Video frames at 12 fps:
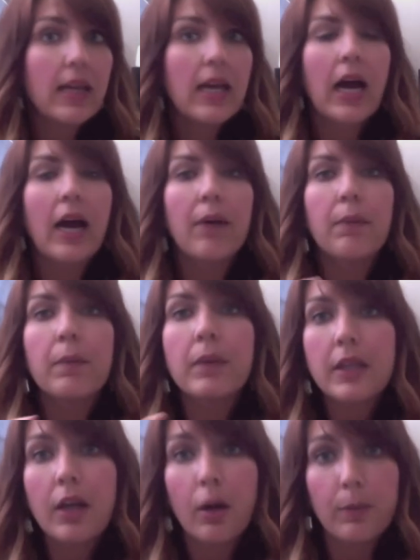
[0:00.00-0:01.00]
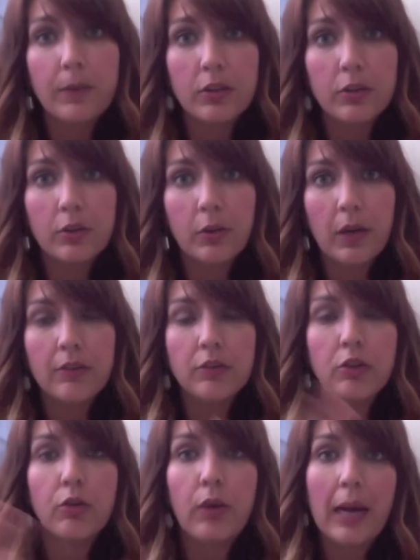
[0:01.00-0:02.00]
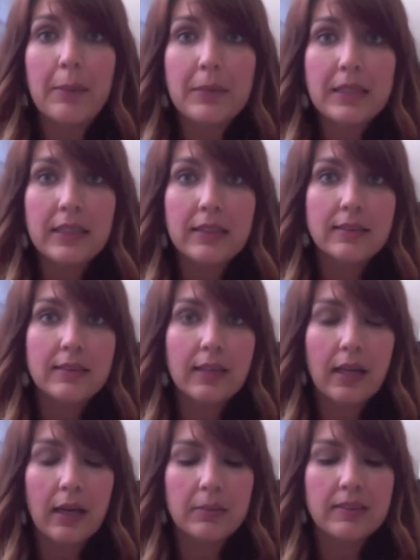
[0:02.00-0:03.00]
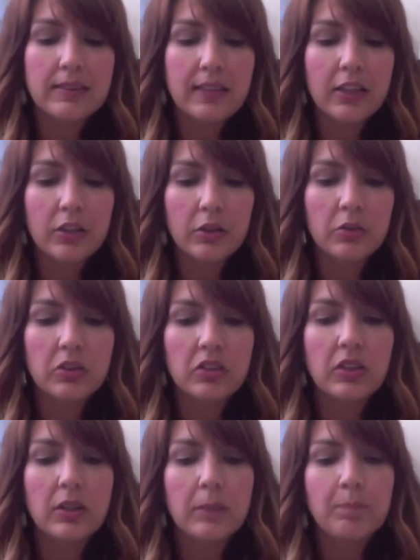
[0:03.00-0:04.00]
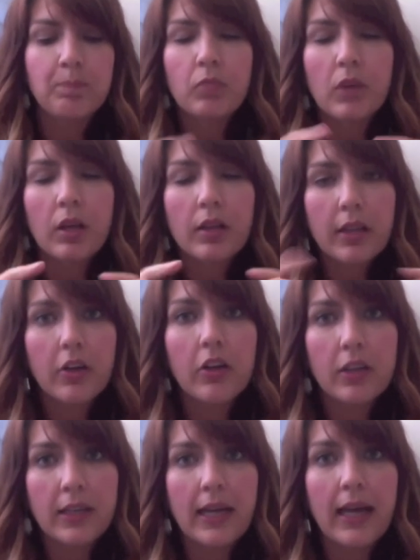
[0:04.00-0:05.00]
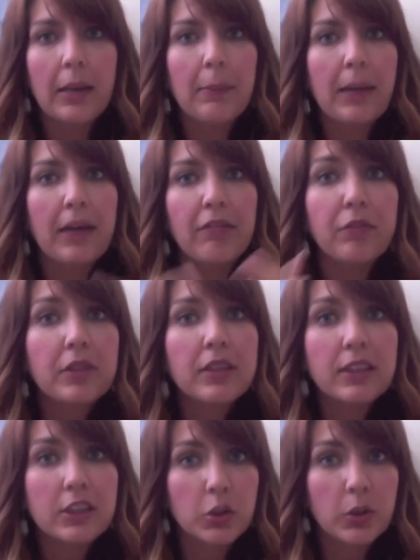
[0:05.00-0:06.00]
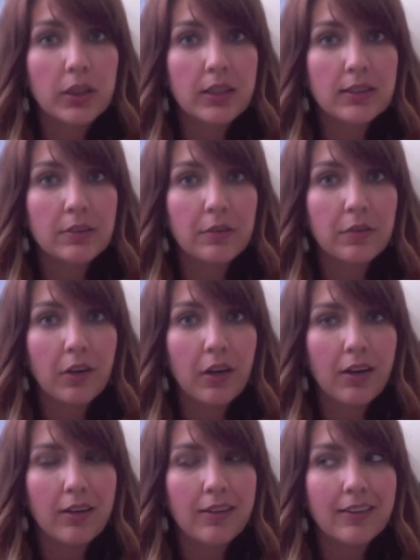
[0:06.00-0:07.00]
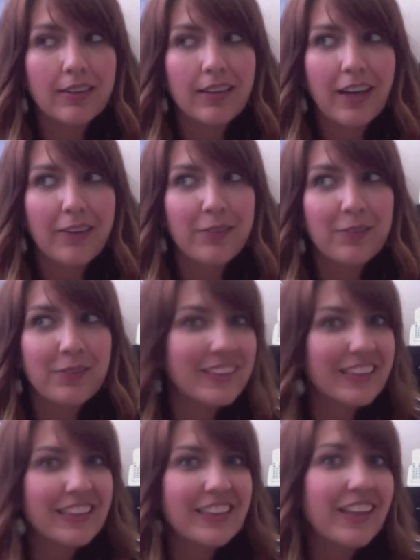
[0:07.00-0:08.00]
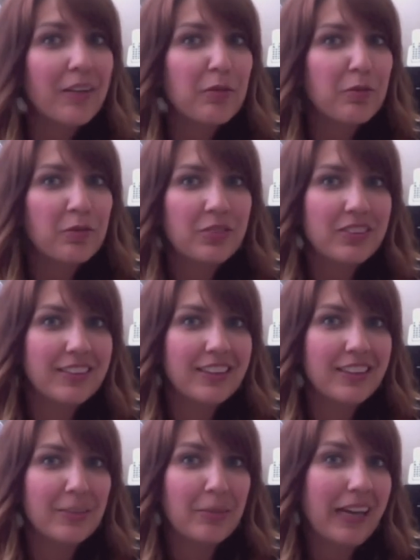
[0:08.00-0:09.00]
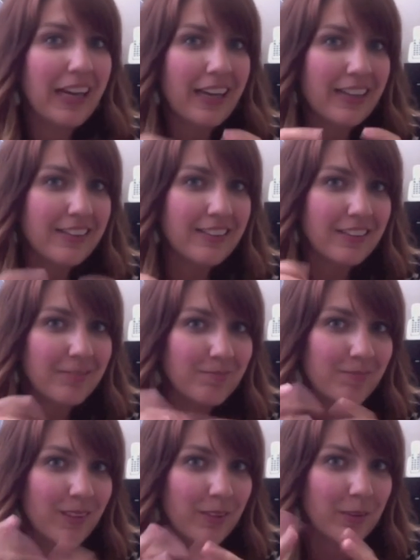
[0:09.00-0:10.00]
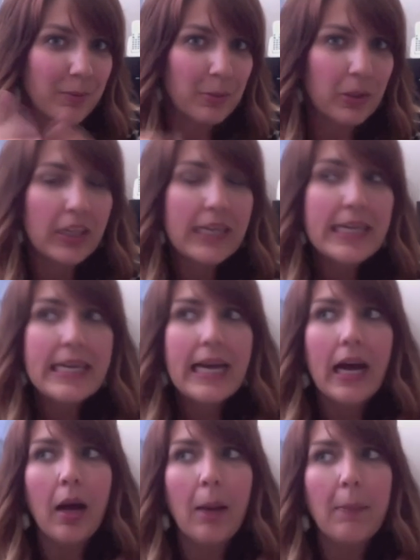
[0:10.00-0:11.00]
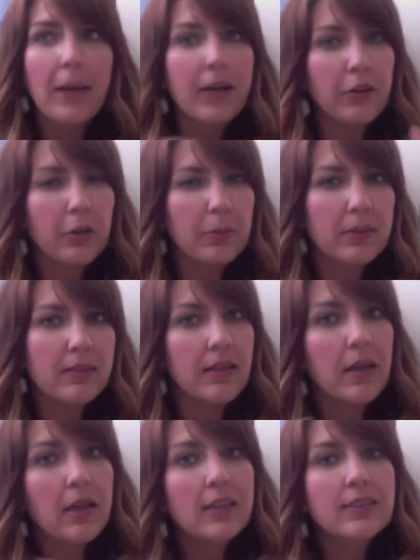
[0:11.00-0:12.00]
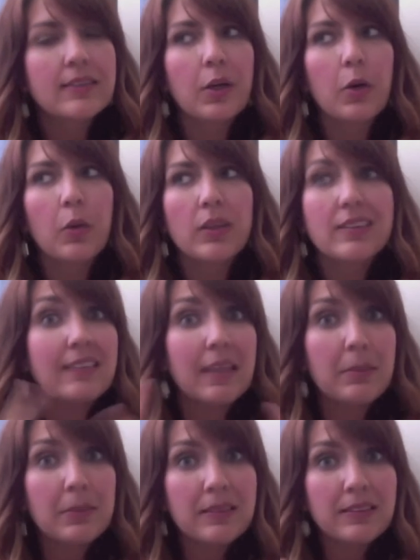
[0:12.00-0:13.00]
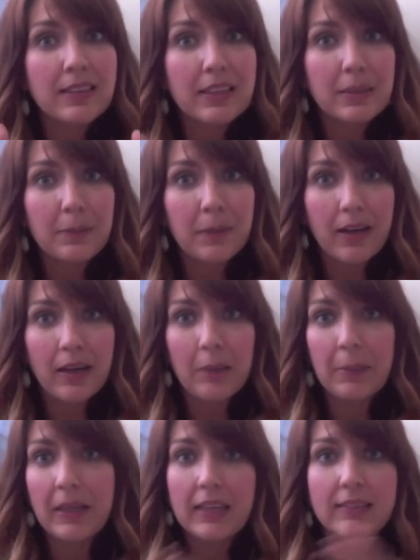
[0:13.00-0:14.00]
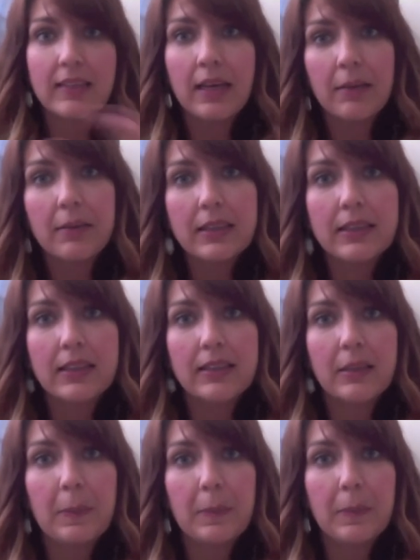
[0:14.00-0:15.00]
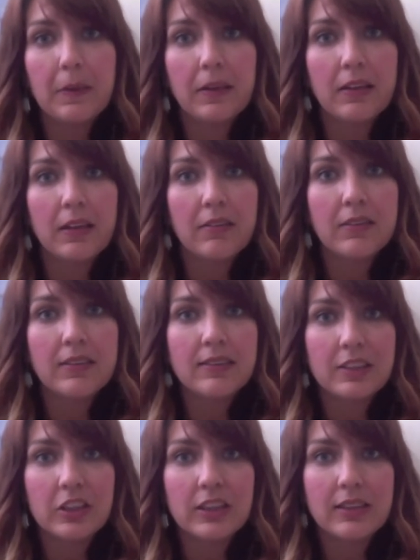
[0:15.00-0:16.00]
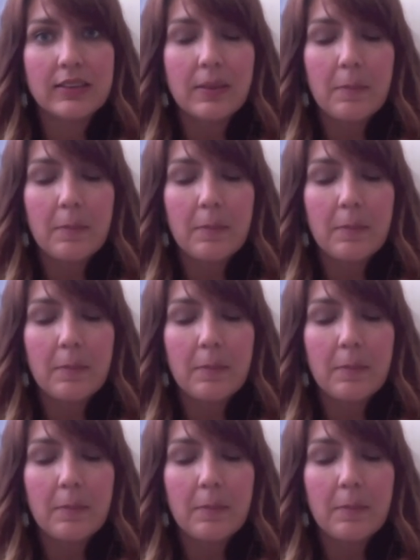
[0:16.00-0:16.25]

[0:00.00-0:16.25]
I really hope that you'll go out and grab this. C.A. Kunz, Carol and Adam, I've really enjoyed it so far. I'd really love to get my hands on the 3rd book. I know you're busy. So stay busy, keep writing, because I really think that people are going to love this series.